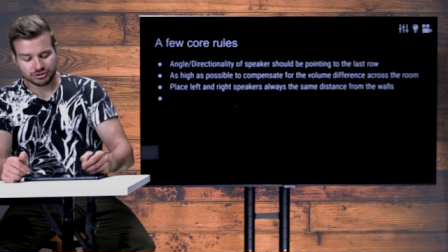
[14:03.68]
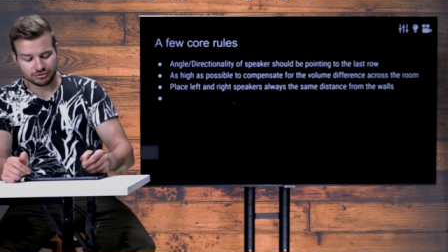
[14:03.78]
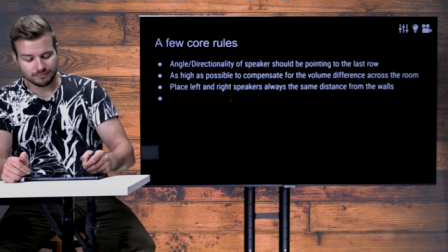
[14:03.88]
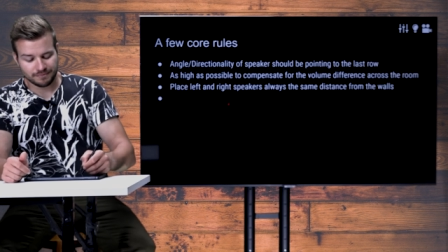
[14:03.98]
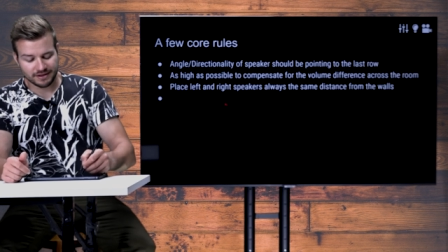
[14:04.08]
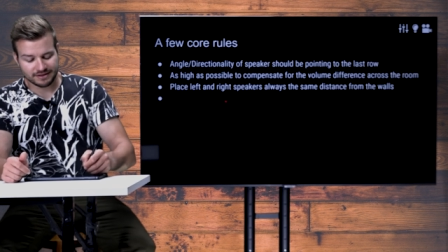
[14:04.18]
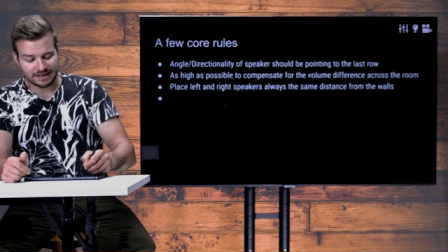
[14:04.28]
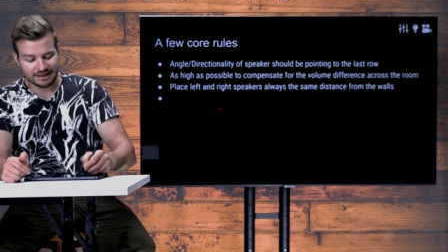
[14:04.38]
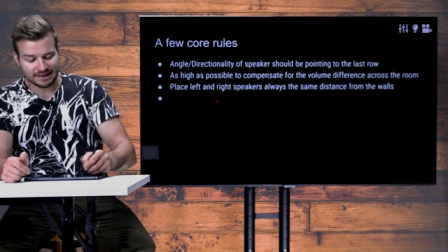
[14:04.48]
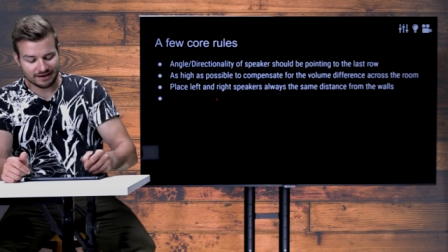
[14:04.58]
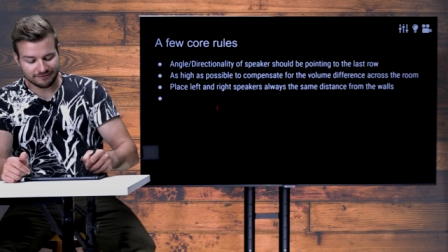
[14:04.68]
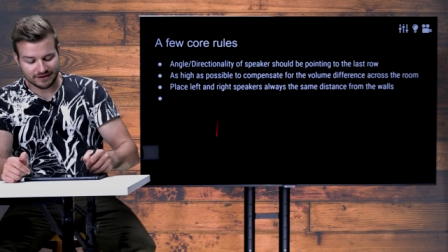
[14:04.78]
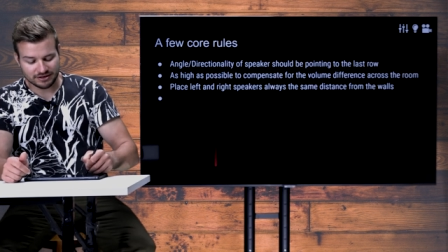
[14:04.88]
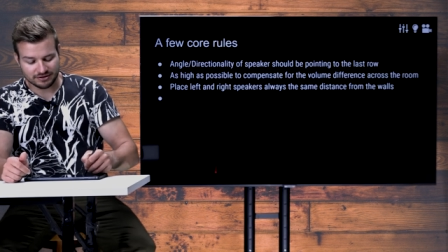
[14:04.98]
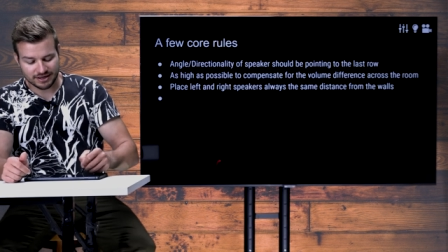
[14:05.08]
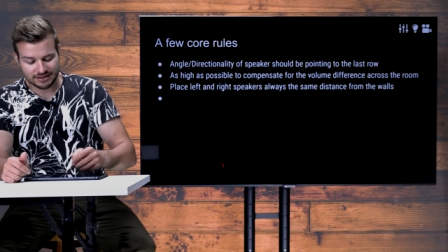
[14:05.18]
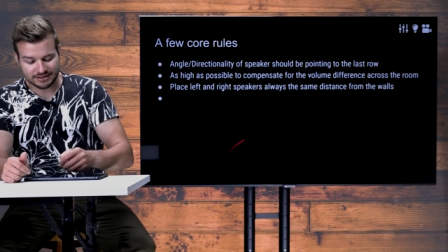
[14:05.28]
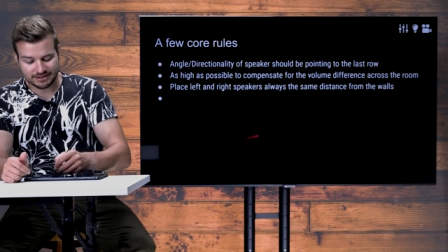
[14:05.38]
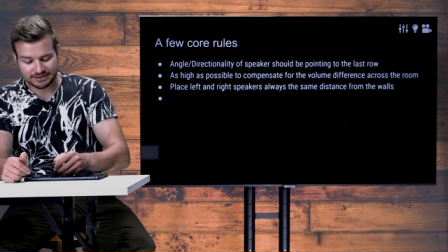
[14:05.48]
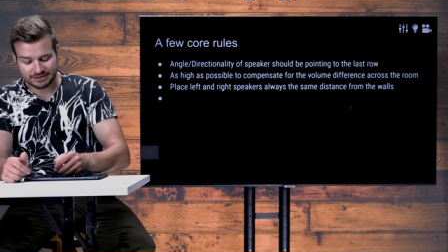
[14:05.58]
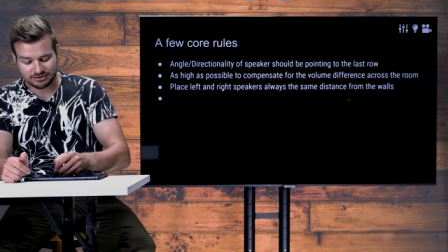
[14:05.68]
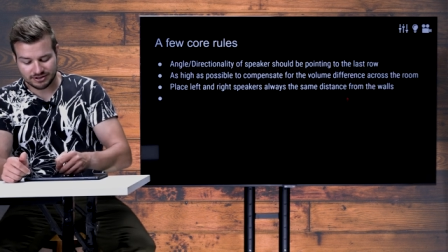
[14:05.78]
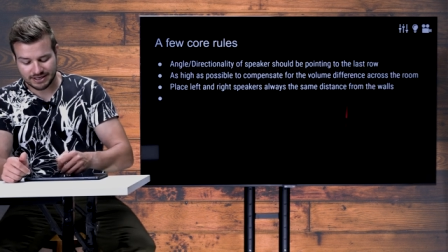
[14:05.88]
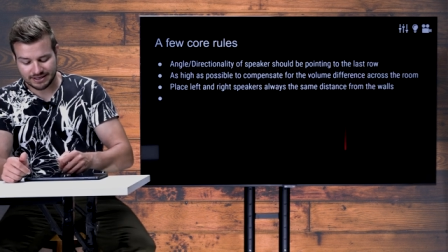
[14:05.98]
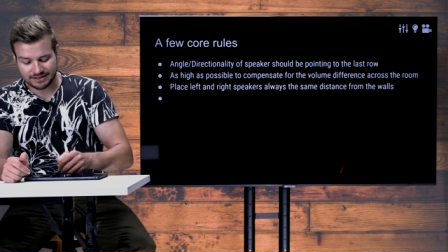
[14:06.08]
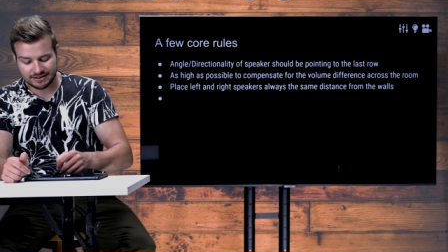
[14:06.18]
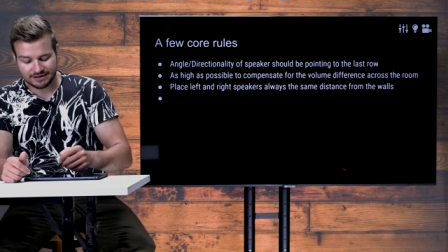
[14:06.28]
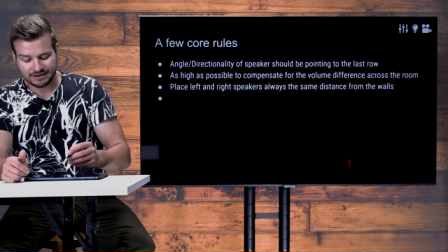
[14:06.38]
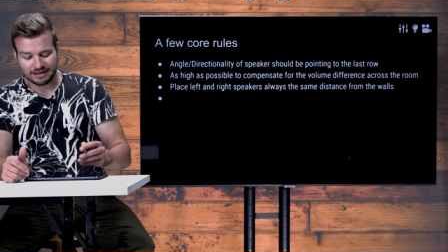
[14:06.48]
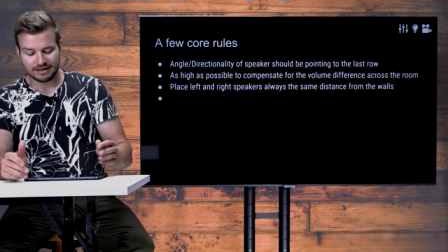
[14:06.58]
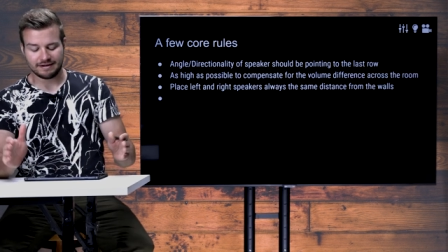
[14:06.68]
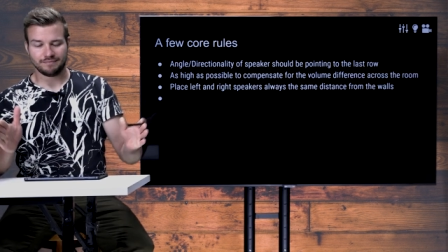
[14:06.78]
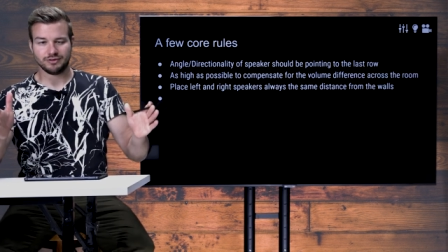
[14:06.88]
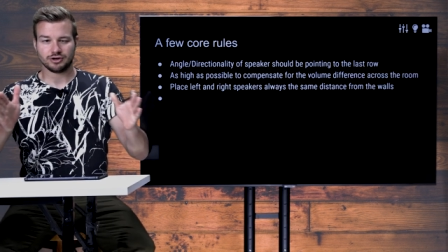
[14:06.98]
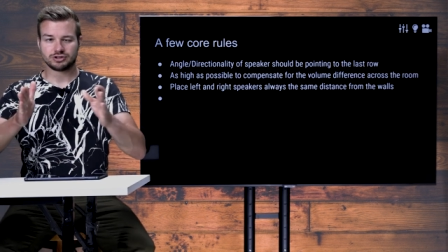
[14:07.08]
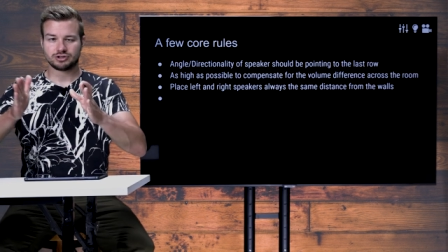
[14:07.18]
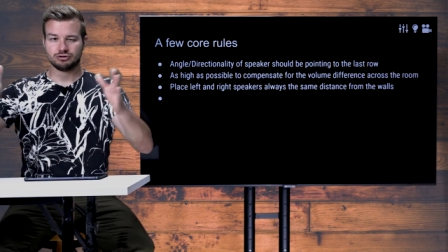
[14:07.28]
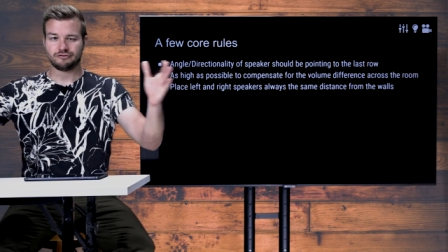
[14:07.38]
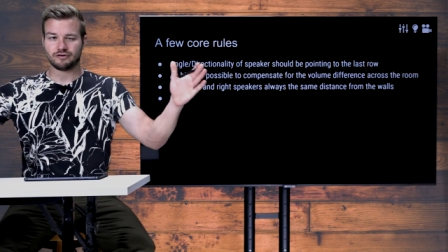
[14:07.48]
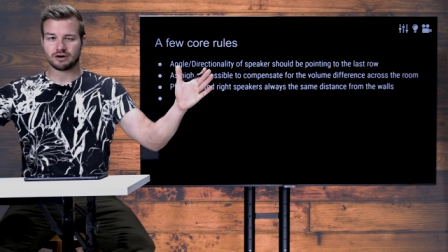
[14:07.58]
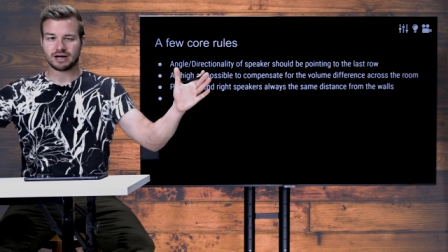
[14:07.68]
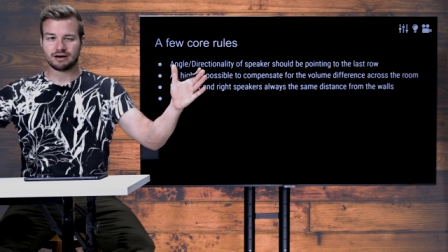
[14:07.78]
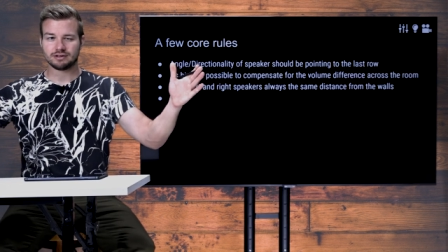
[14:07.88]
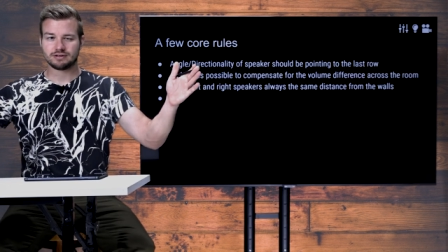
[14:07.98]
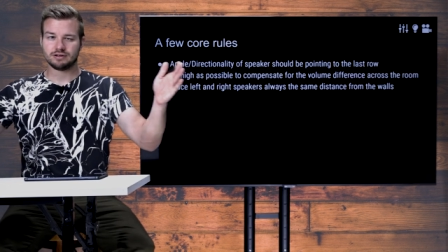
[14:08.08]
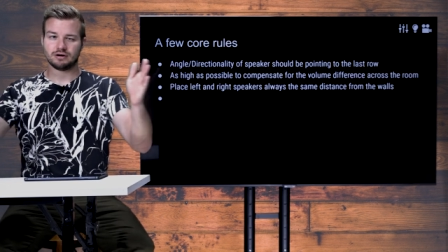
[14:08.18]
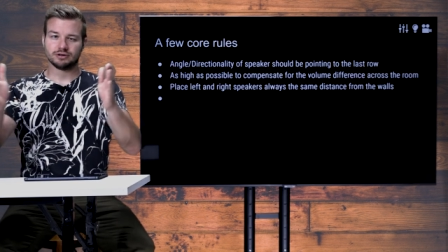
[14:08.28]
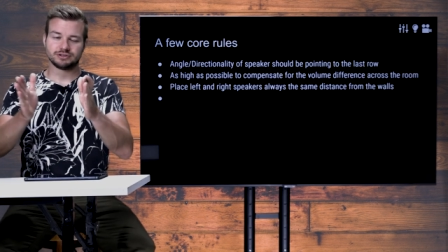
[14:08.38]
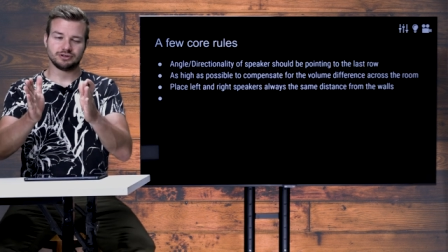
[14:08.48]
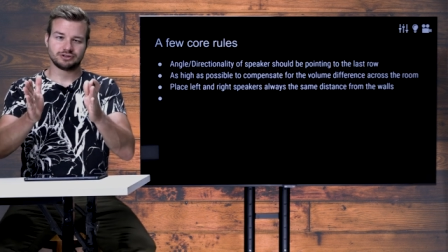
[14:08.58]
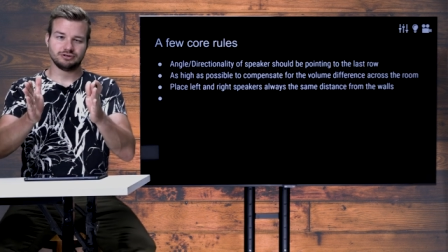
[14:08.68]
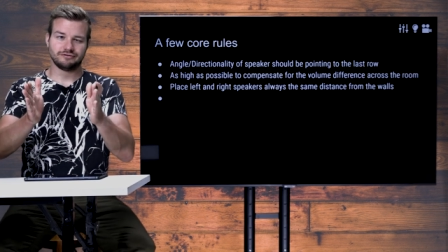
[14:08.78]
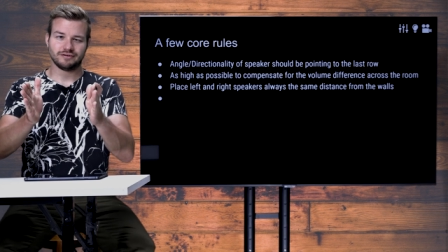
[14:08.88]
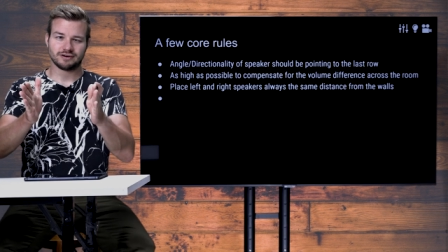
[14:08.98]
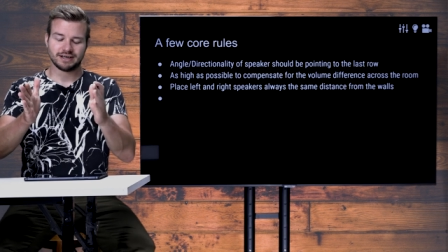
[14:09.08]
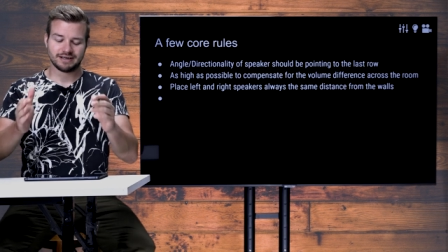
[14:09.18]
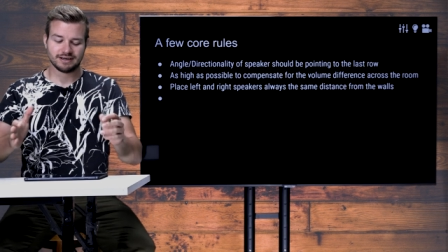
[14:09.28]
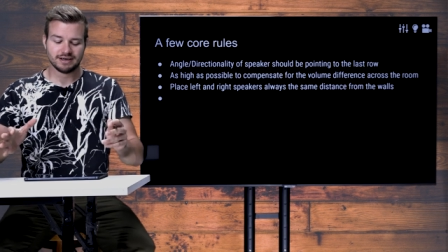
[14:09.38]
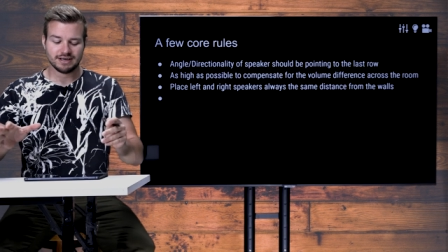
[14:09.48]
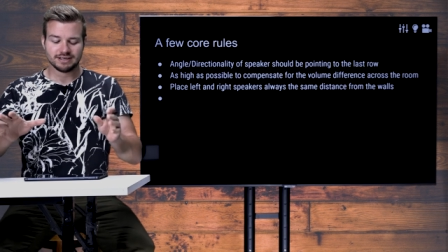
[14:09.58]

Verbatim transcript: to set left and right straight um, not too far out, also not too far in,